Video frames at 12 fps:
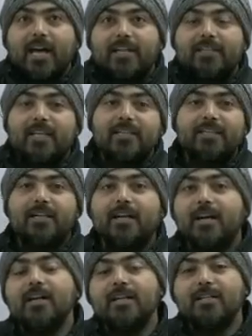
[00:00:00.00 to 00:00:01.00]

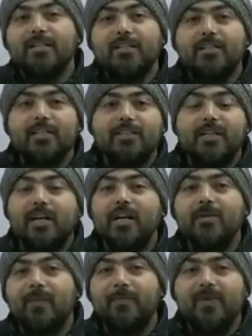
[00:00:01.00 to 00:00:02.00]
the
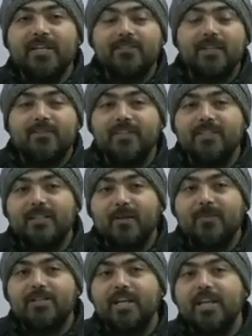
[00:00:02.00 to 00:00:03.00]
third public service
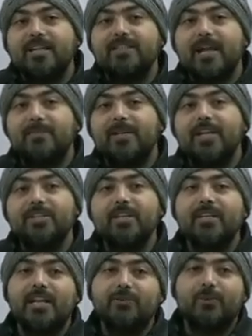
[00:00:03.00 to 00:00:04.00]
commission
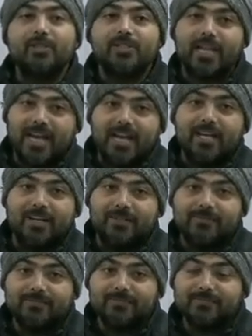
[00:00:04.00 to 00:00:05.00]
examination that was held,
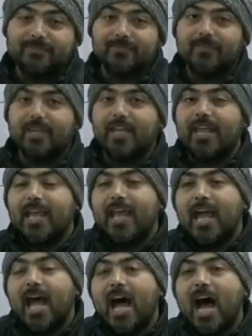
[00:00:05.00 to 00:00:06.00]

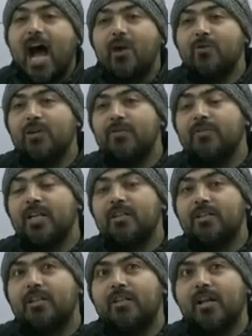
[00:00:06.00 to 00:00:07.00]
out of
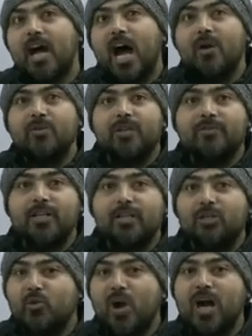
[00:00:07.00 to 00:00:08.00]

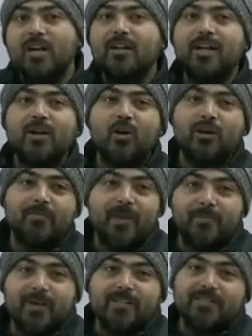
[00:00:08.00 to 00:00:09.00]
the 200 odd
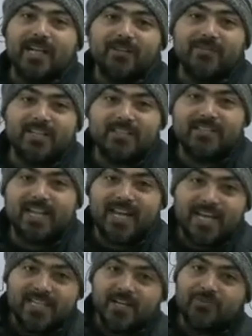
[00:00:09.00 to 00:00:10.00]
members that were
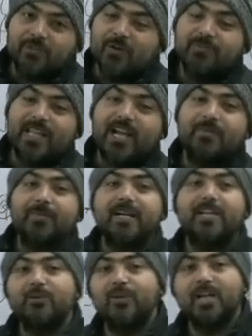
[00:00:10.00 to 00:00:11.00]
selected from that
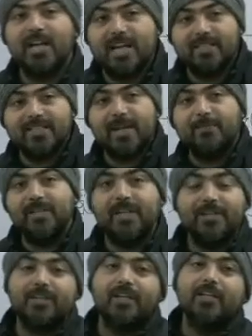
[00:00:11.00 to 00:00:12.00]
particular
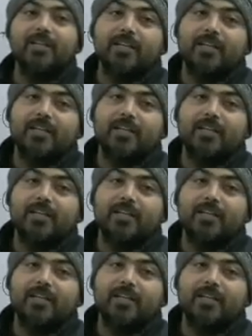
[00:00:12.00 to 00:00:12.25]
examination,